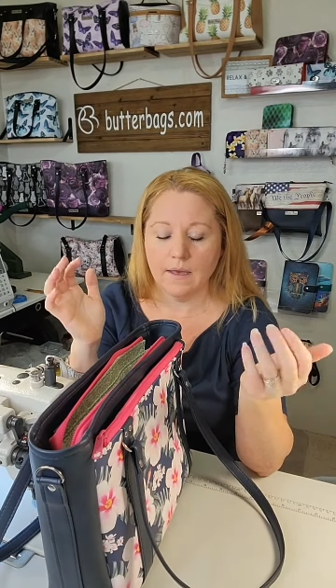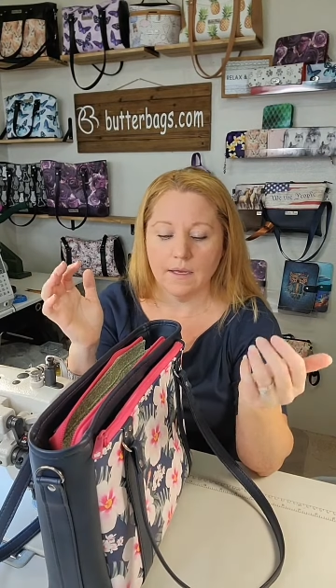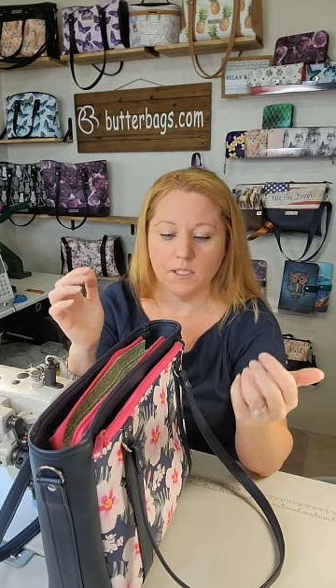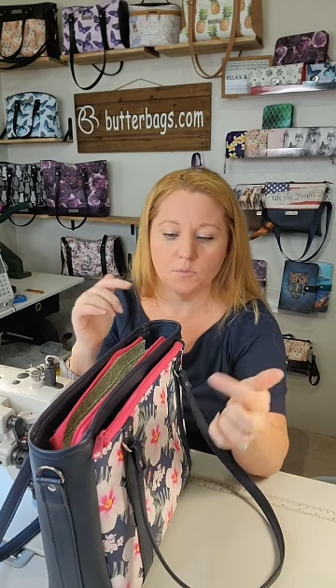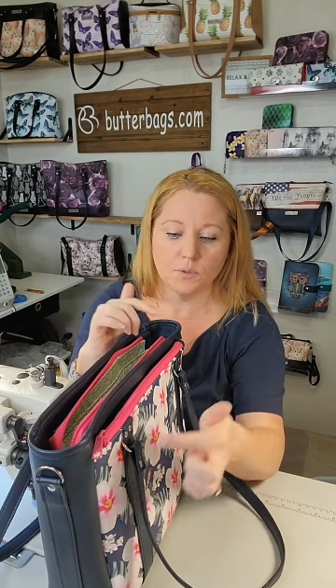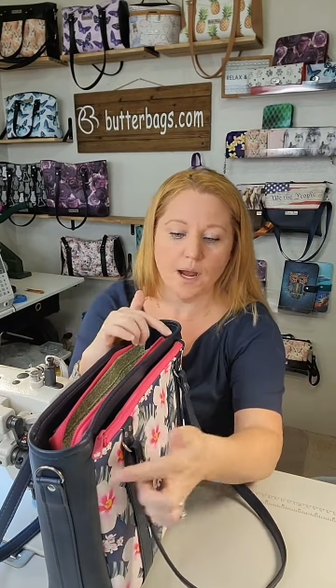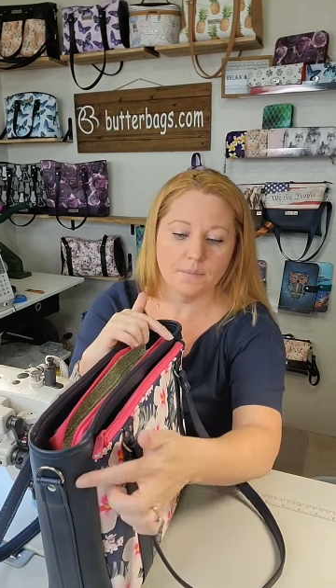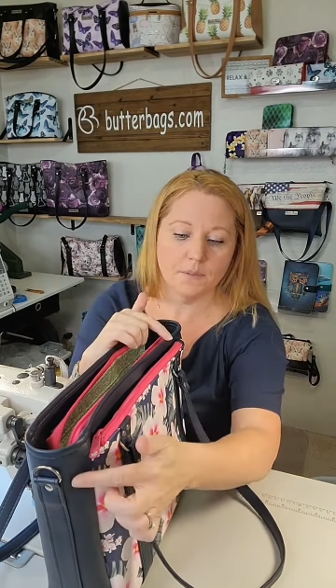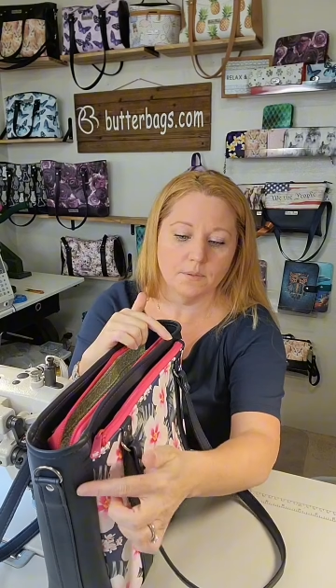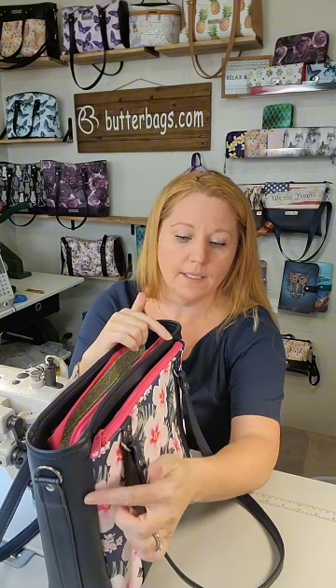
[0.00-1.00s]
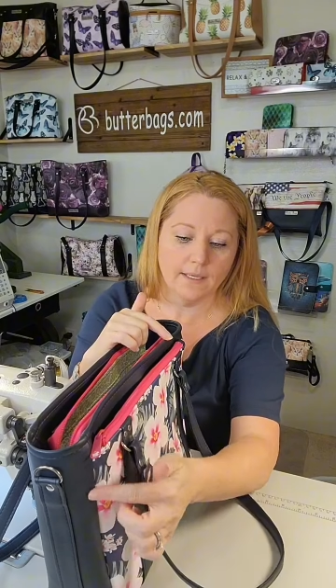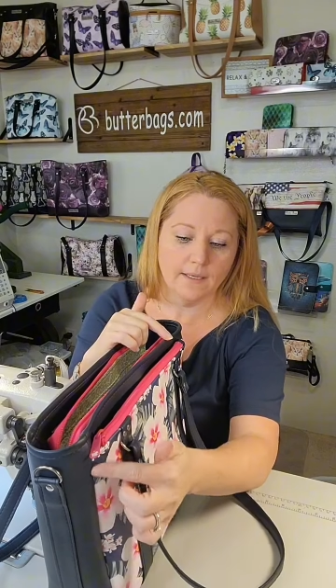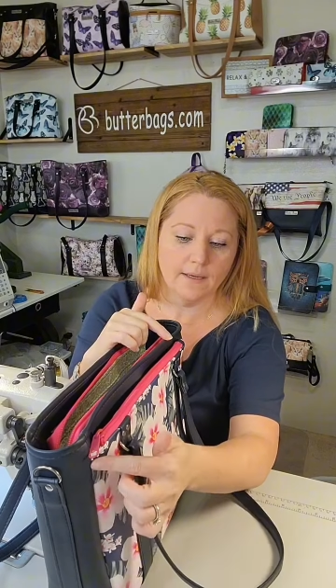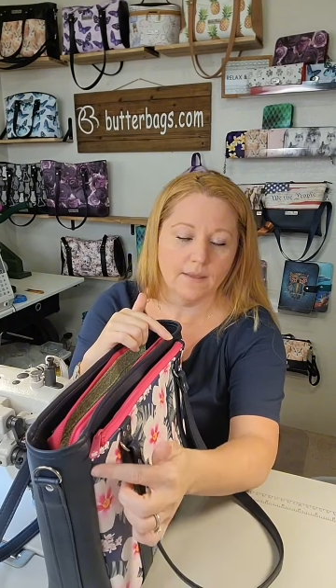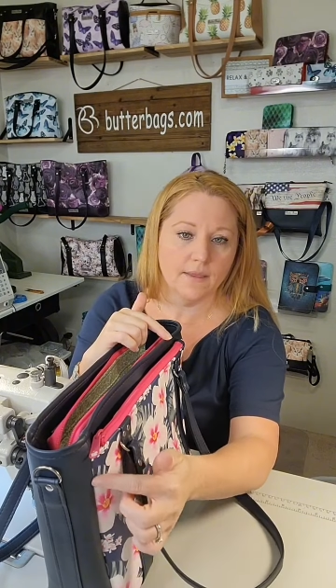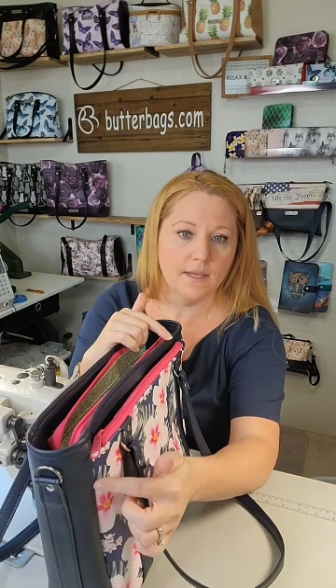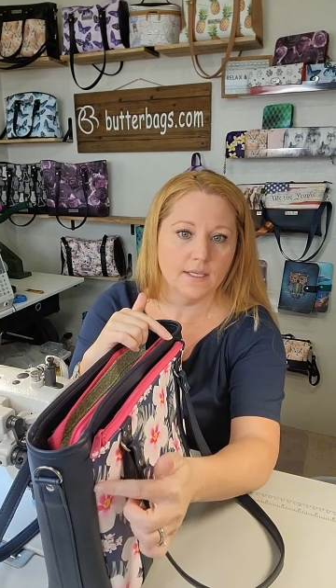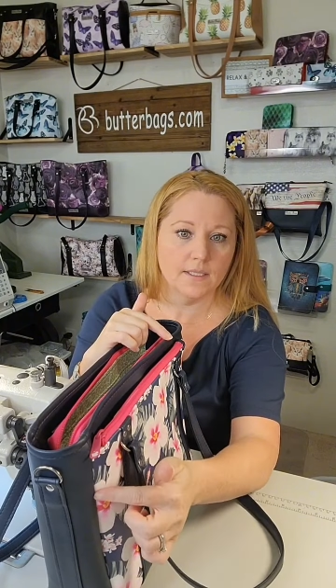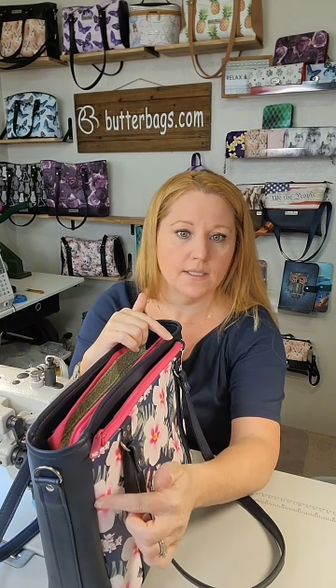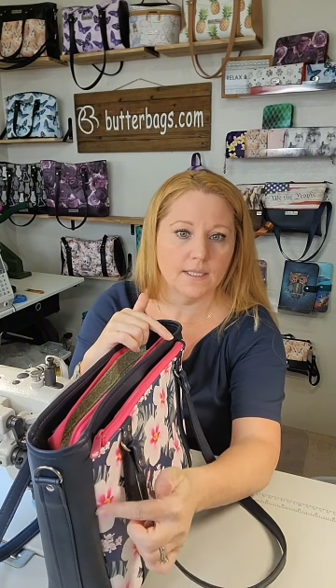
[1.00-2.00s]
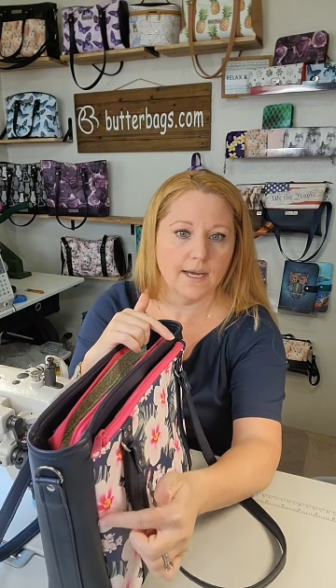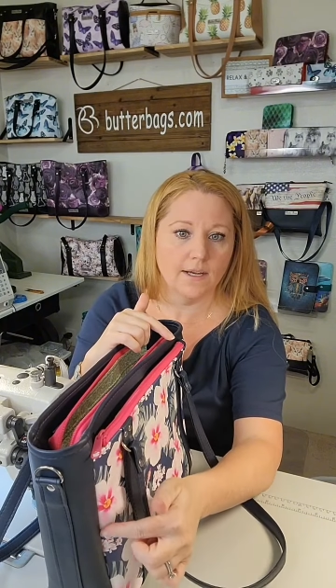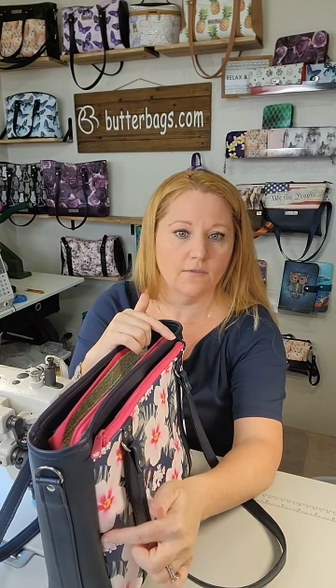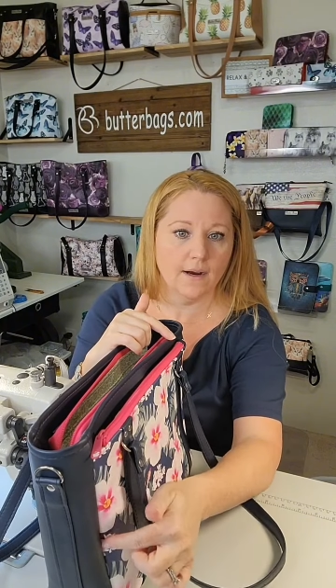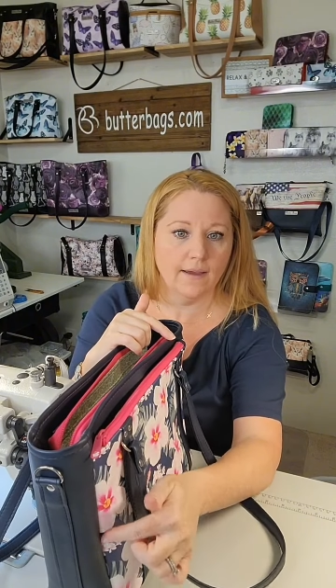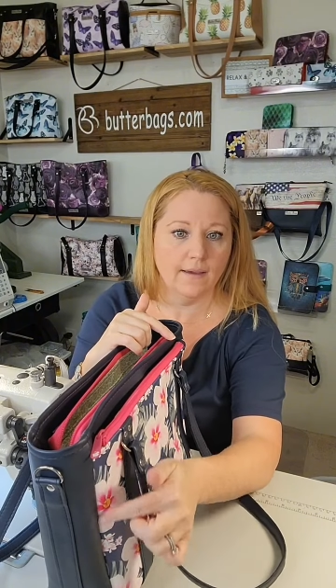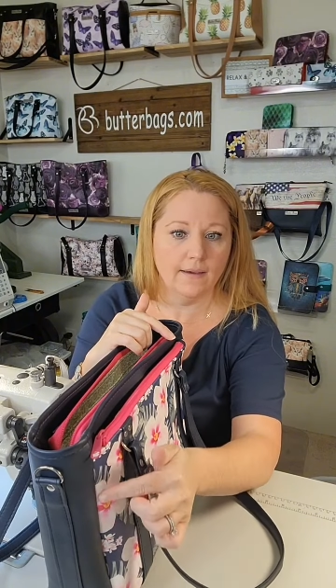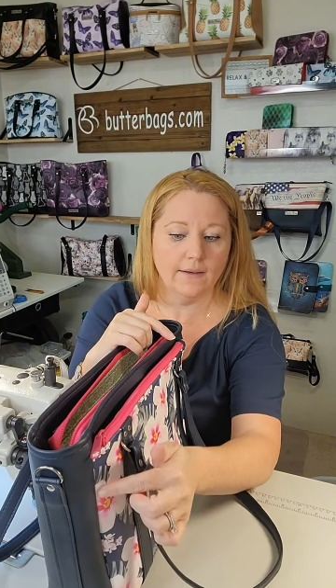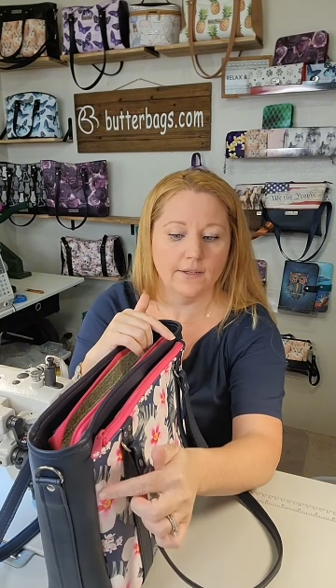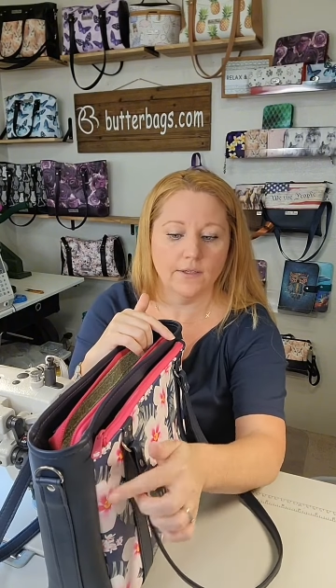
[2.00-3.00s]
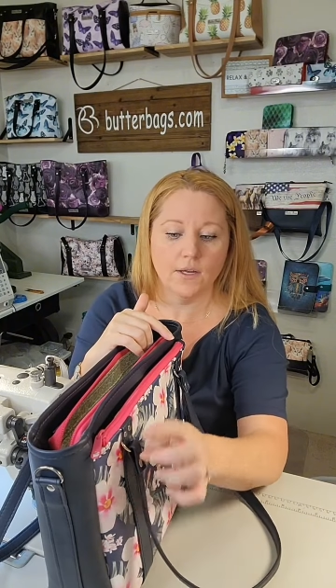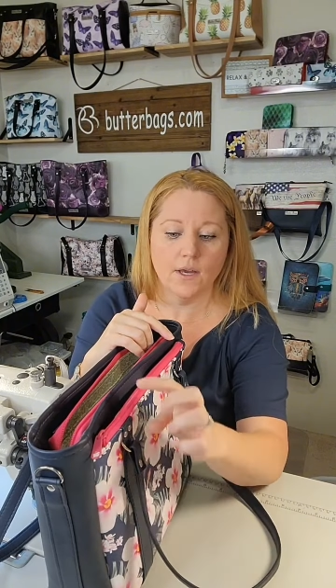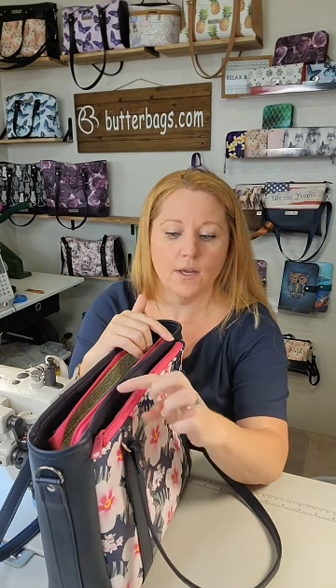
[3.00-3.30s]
is probably this side right here,